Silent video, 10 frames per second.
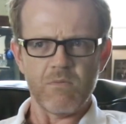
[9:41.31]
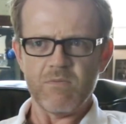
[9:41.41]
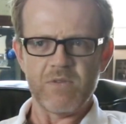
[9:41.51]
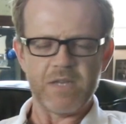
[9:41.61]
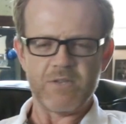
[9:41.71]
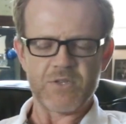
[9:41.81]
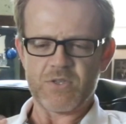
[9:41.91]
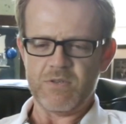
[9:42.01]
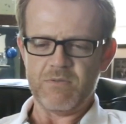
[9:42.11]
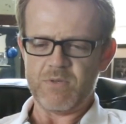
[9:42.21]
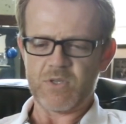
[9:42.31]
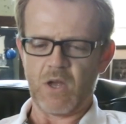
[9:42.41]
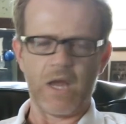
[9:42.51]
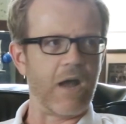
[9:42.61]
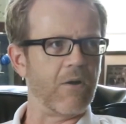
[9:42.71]
they just
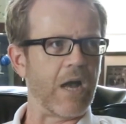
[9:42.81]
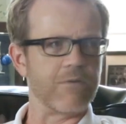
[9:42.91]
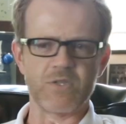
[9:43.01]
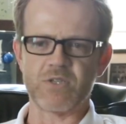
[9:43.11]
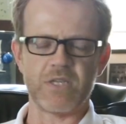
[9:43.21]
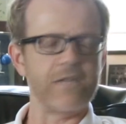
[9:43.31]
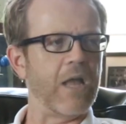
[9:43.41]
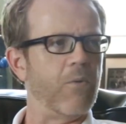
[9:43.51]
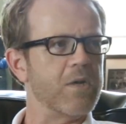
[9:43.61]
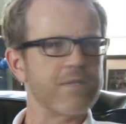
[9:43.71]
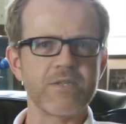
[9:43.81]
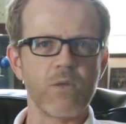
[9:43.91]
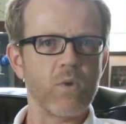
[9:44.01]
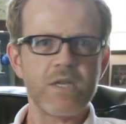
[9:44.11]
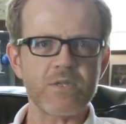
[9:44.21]
saw how still I was, and they
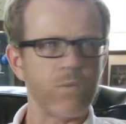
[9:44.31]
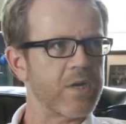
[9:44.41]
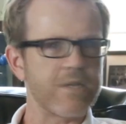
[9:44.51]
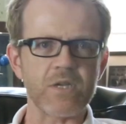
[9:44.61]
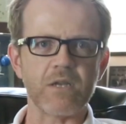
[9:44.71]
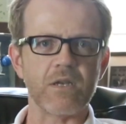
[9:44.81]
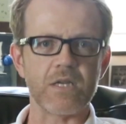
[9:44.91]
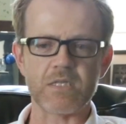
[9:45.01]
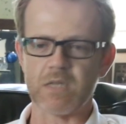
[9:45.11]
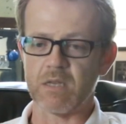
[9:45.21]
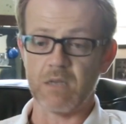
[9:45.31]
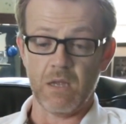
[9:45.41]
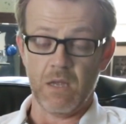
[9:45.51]
said, what is it? And I said,